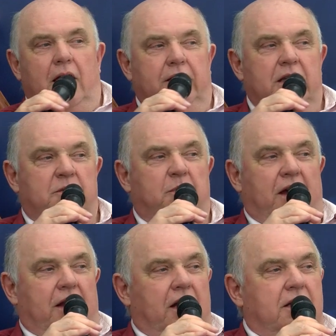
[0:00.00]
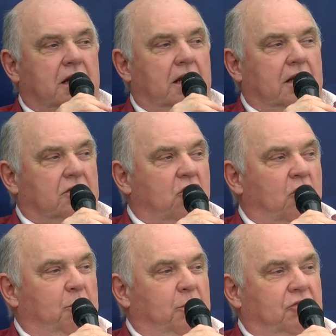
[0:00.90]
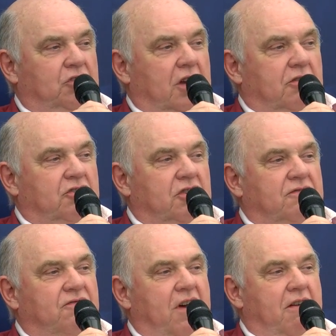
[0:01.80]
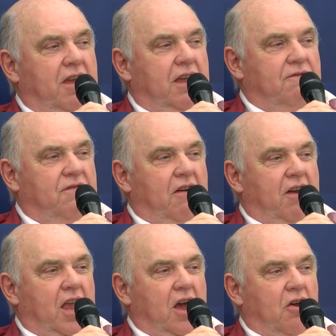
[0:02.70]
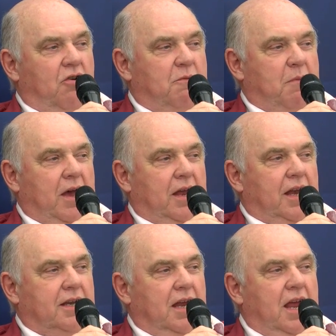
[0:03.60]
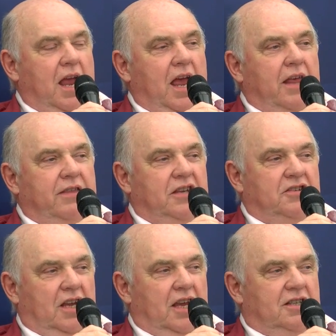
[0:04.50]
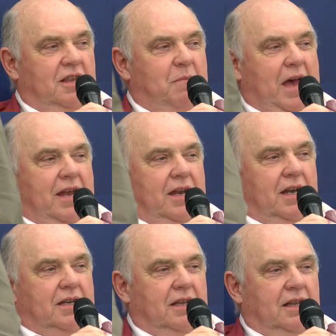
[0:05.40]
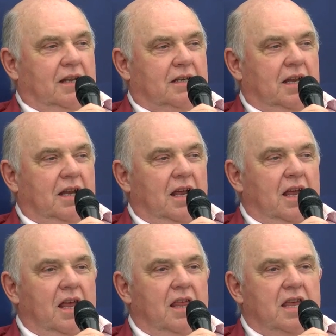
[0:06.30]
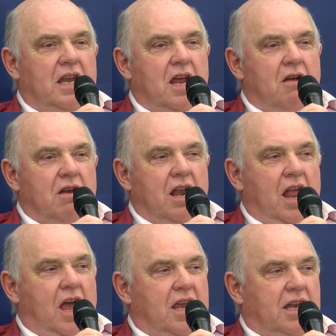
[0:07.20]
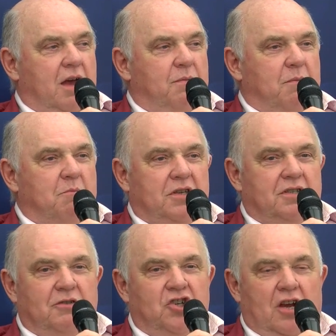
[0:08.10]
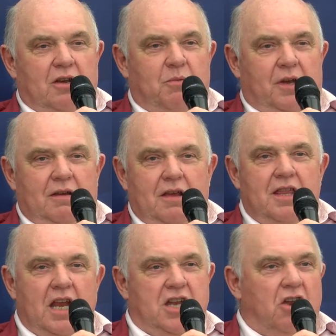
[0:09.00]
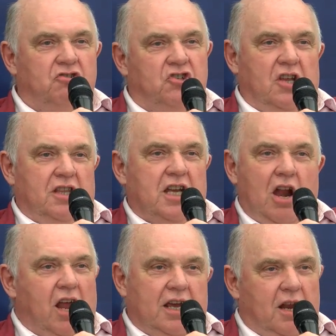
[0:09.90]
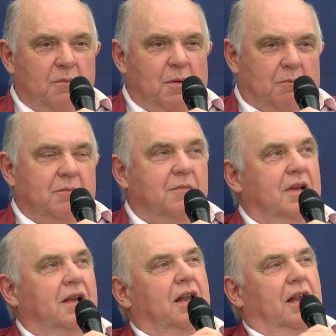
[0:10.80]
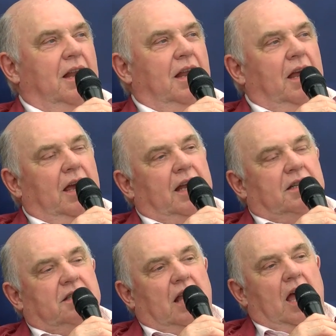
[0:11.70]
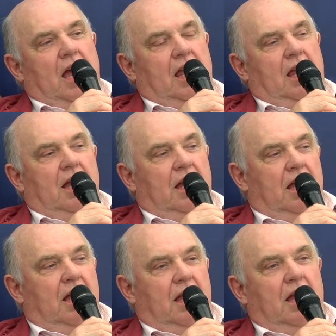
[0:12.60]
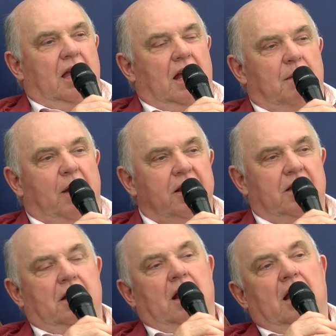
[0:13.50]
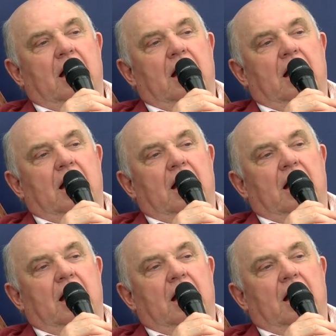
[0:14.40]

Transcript: This bayonet is Corporal Jones's very, very own bayonet. This is the bayonet that they don't like it up and Mr. Jacoby, They don't, so they don't like it up him. It's a an American